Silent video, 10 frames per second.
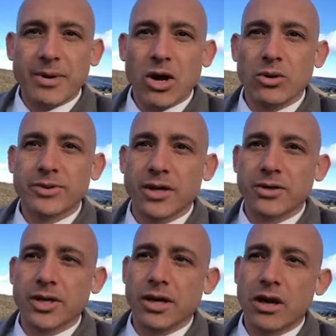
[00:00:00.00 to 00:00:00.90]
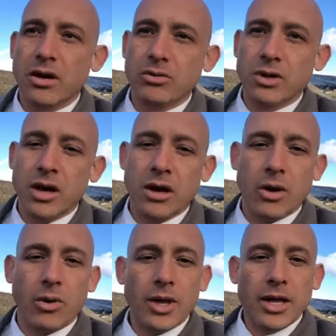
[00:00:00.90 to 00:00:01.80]
My home seller's like, oh
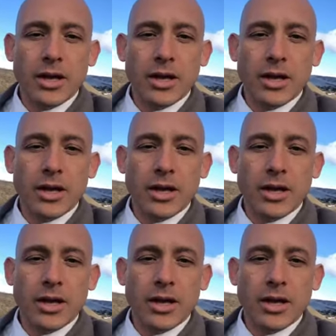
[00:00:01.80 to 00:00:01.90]
no,